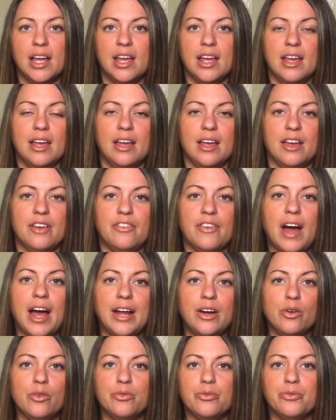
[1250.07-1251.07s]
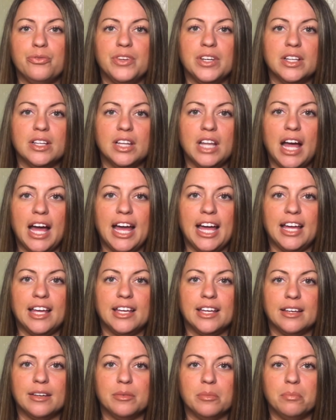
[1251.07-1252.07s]
if I don't feel like
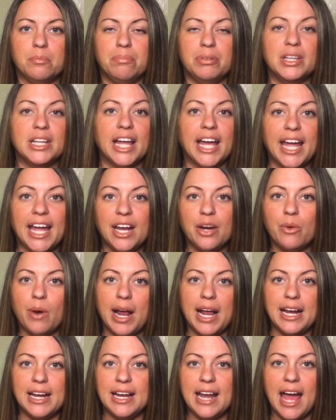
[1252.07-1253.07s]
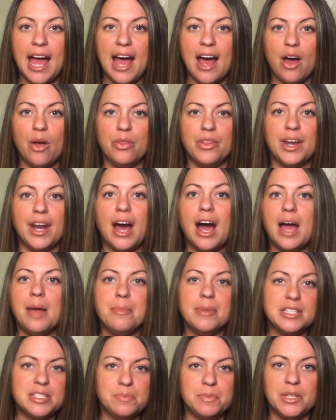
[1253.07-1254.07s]
playing right now, then I
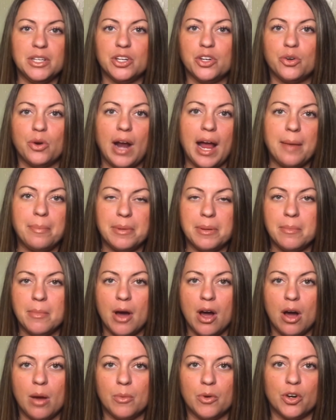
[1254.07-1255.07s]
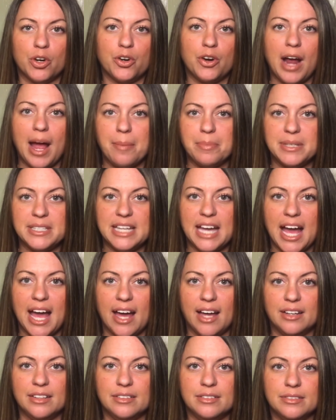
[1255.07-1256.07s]
must be a crappy mom or a crappy dad.
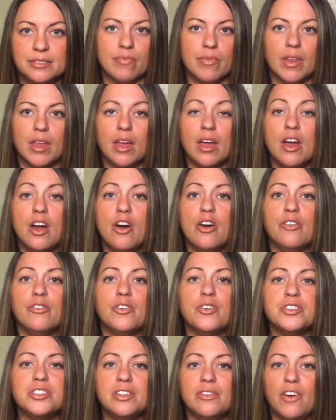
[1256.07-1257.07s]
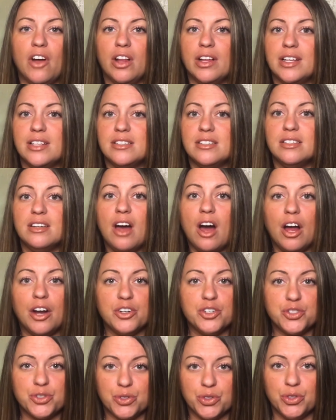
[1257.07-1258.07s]
First of all, it's not
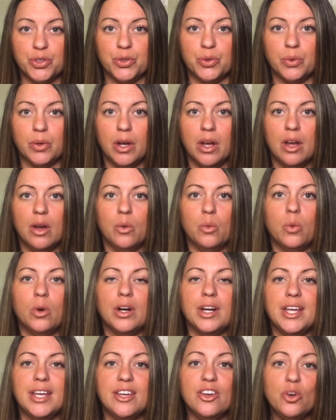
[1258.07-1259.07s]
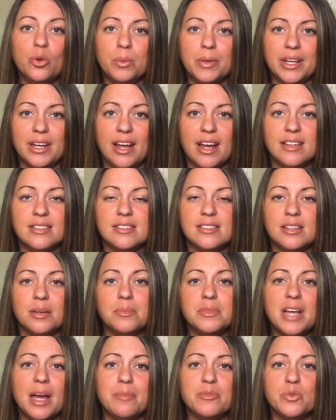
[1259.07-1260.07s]
true. We're human, and
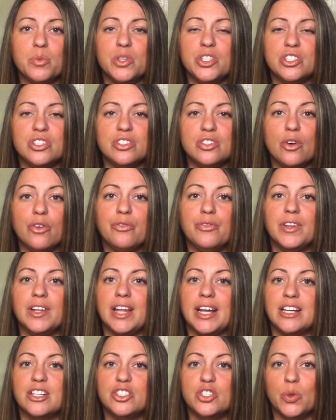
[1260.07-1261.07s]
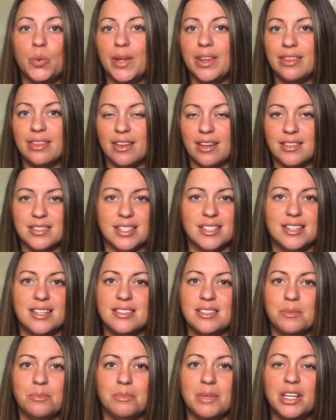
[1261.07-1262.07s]
sometimes we just don't feel like doing things. It
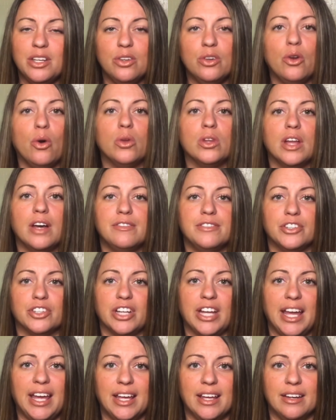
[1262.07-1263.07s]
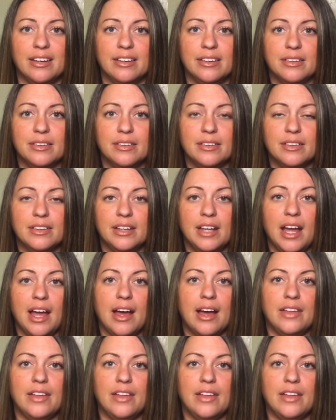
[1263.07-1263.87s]
doesn't mean you don't love your kid. And